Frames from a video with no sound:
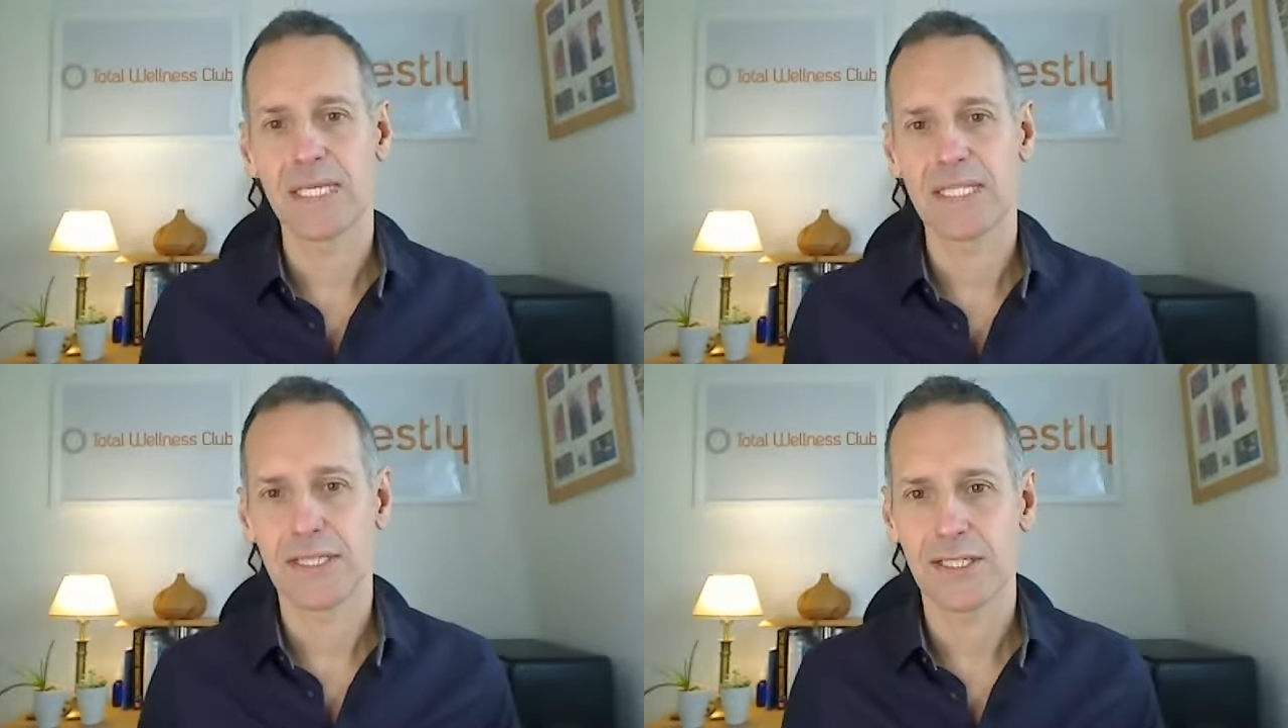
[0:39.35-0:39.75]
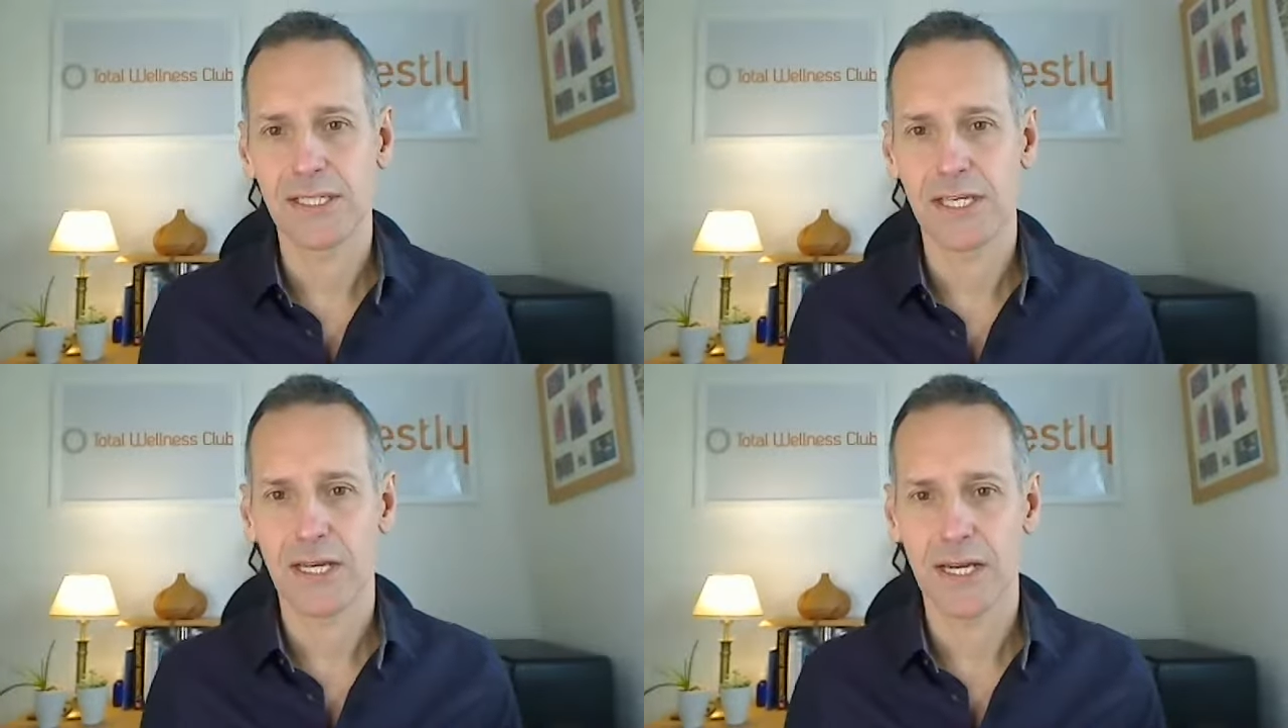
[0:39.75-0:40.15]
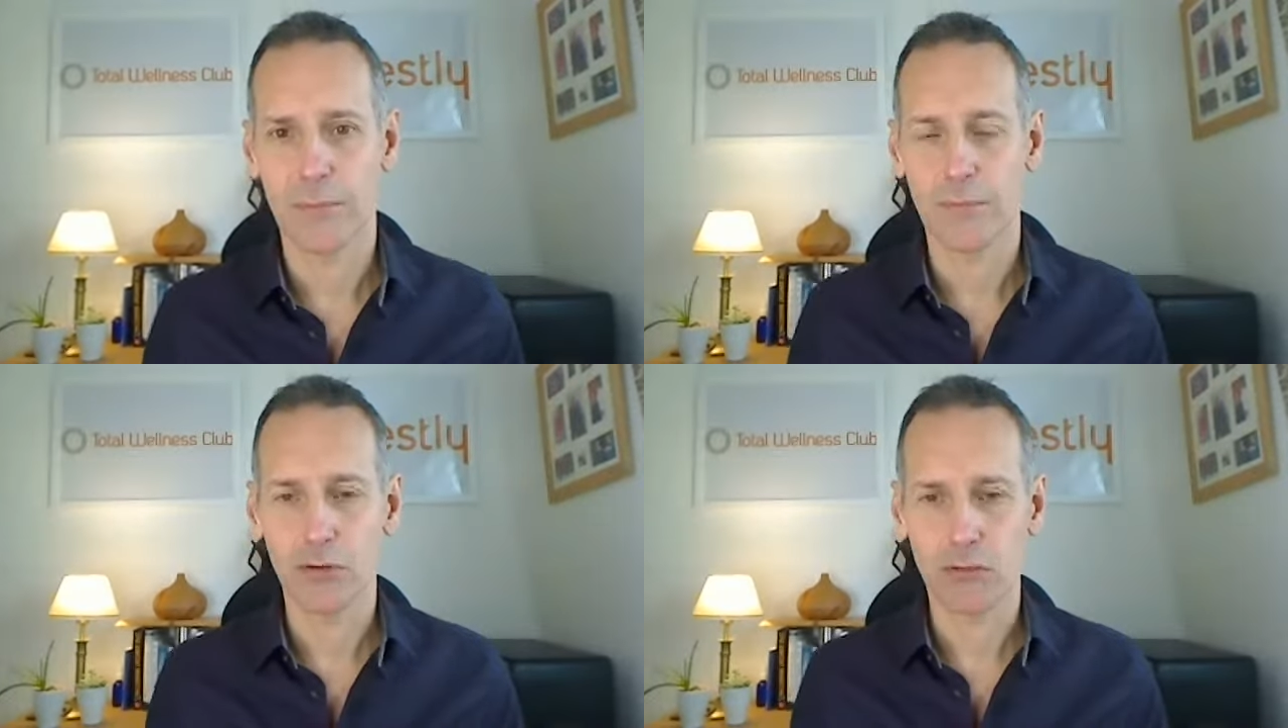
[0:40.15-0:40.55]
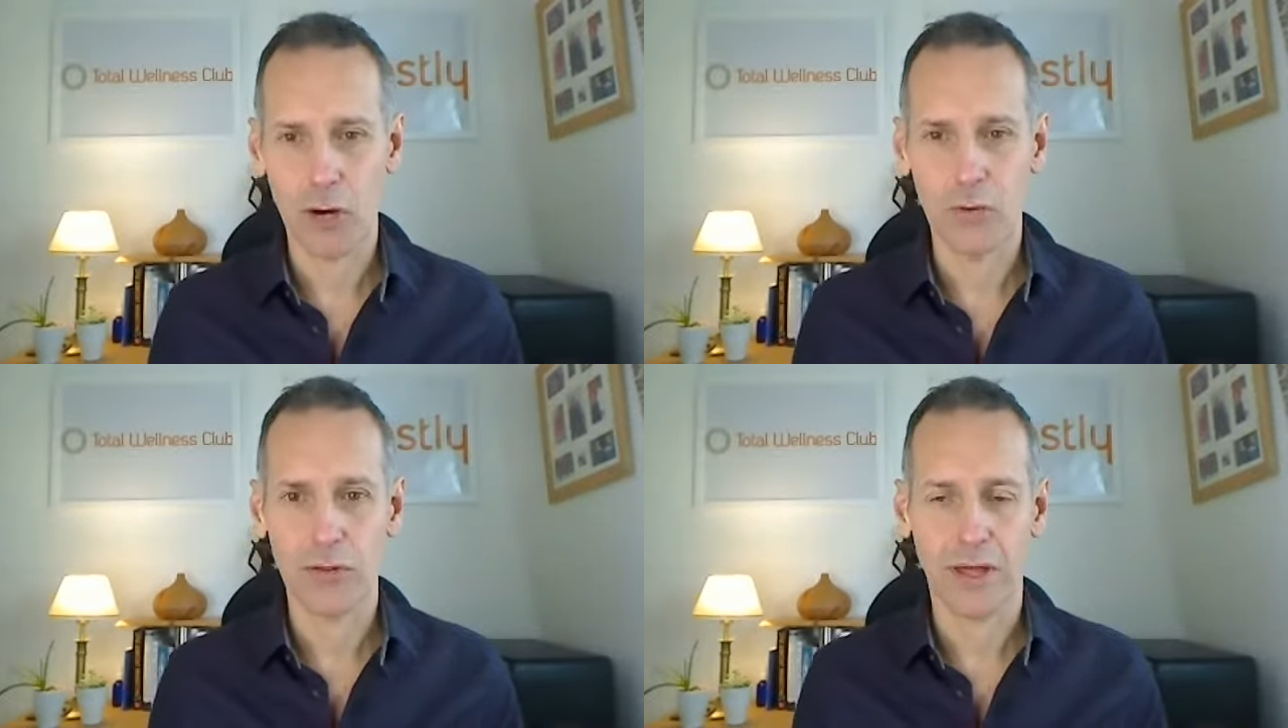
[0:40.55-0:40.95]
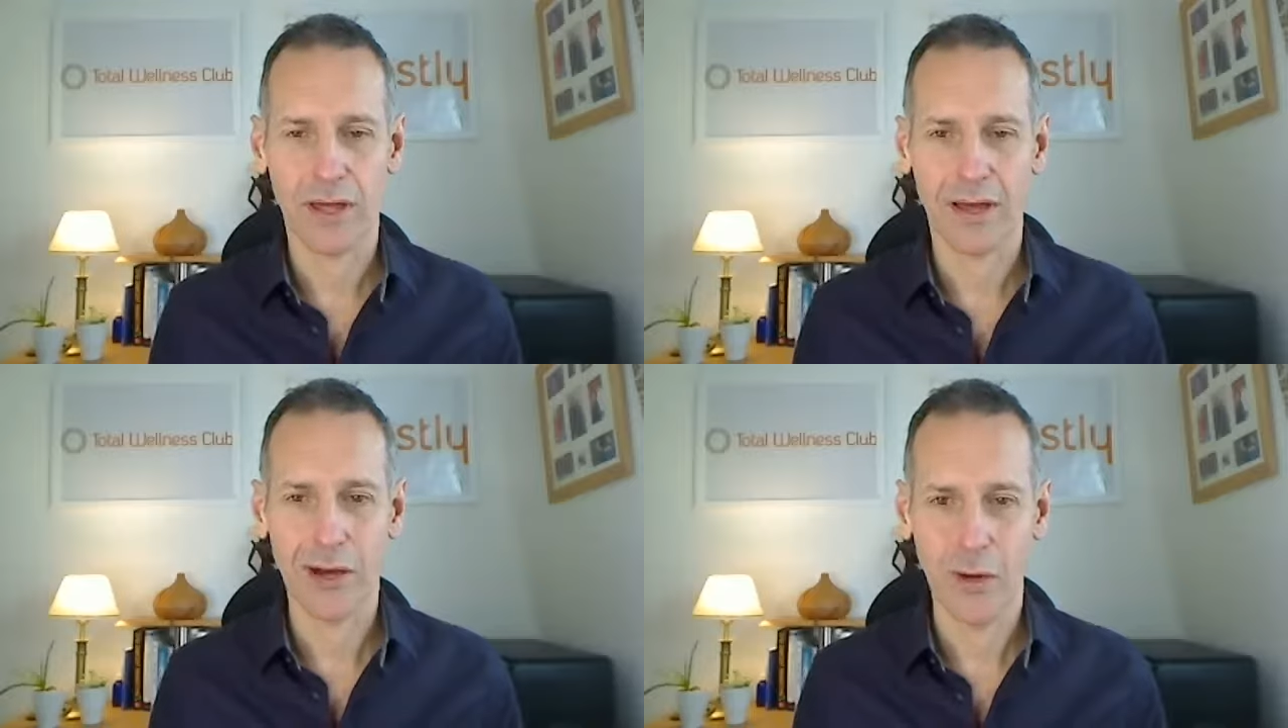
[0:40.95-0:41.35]
business growth
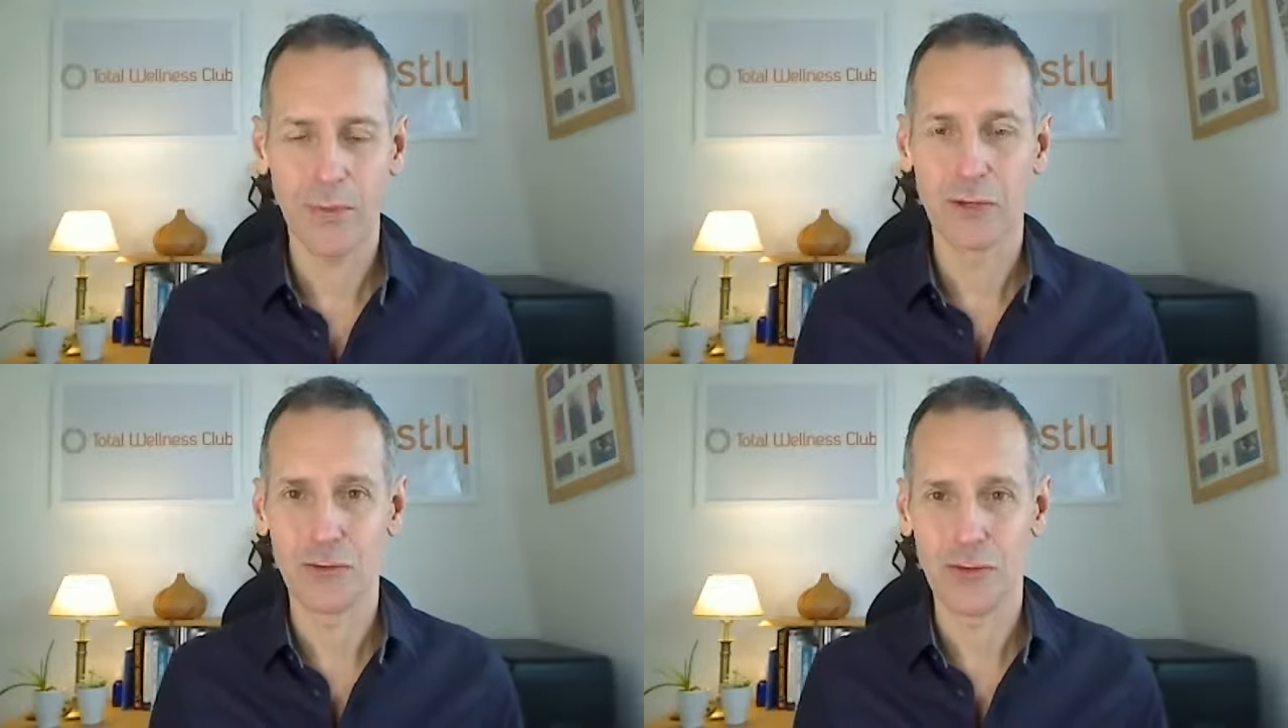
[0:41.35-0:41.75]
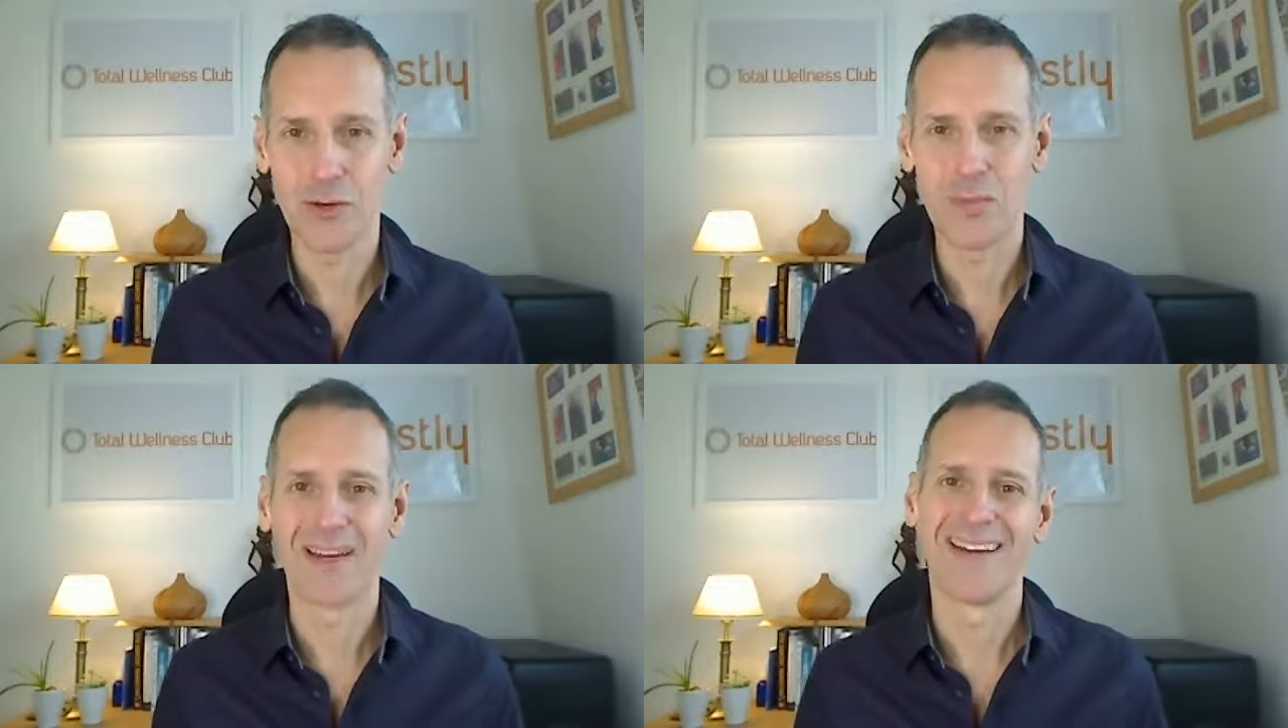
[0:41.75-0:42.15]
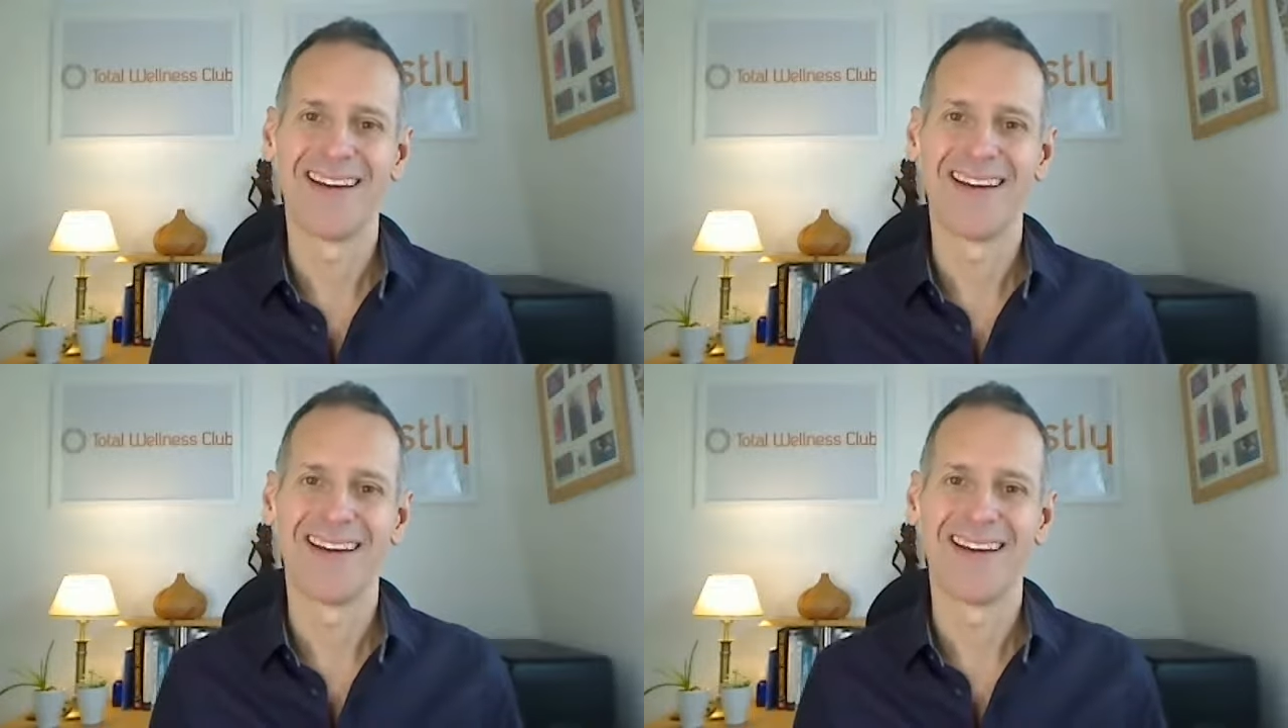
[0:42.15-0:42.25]
hub group.